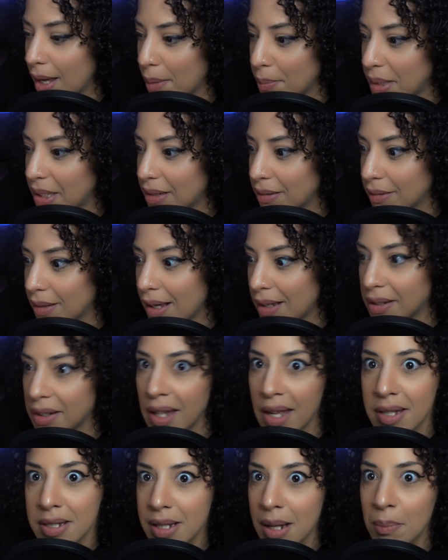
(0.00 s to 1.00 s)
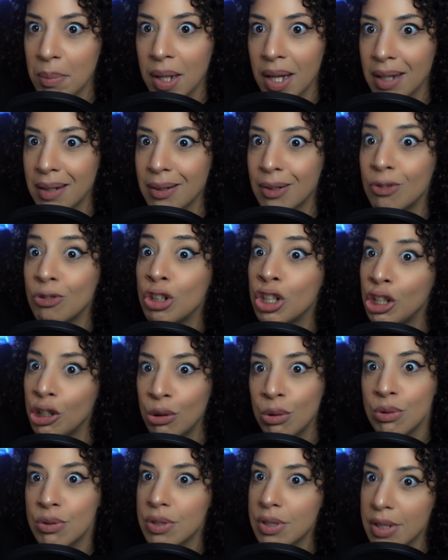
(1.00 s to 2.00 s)
I mean, unless I'm getting
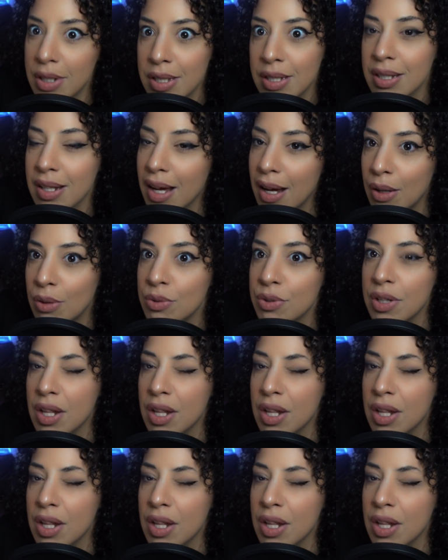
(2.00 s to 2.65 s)
huge discounts